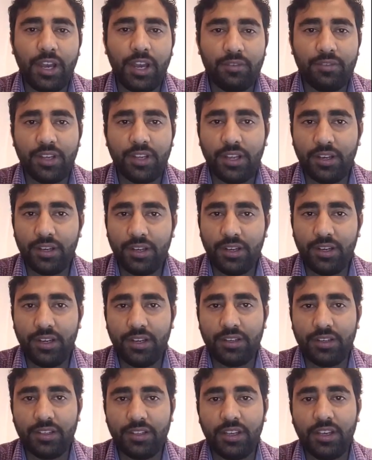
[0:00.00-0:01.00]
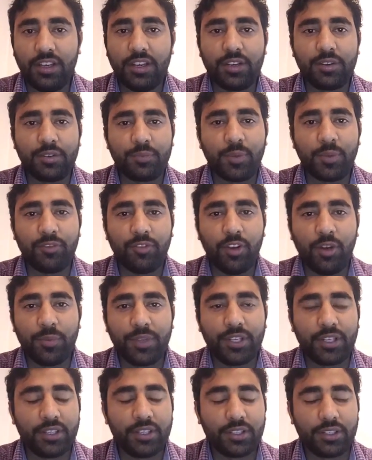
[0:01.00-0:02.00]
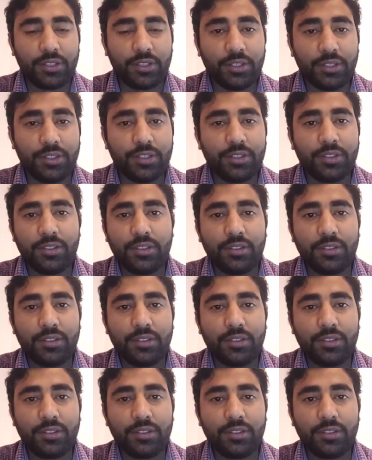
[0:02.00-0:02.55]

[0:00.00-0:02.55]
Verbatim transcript: have done it and they are performing a good